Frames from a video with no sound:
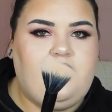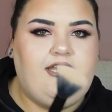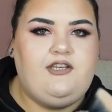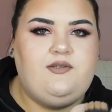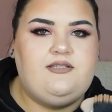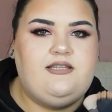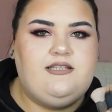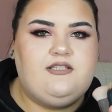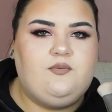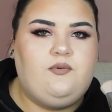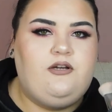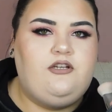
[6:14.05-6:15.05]
I use
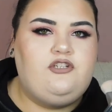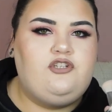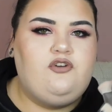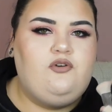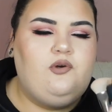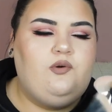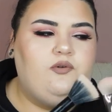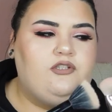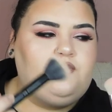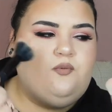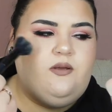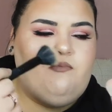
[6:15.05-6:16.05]
this one to
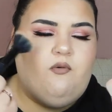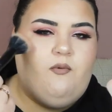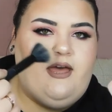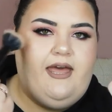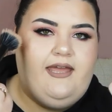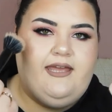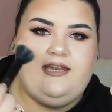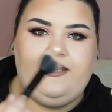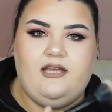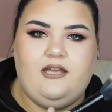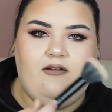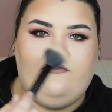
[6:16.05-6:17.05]
sweep away
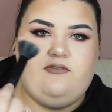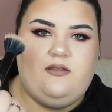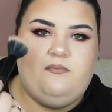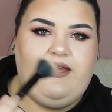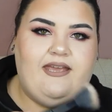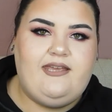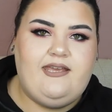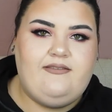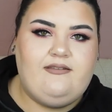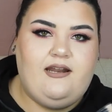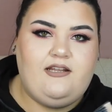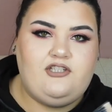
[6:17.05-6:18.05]
any of the baking
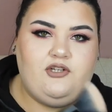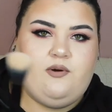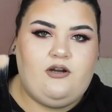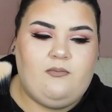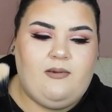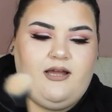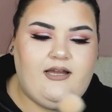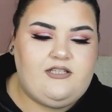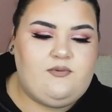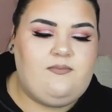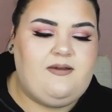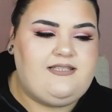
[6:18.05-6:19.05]
that I do under my
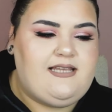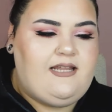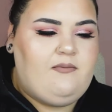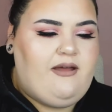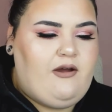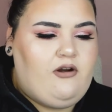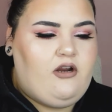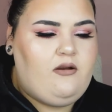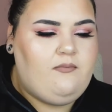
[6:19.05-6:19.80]
eyes with my setting powder.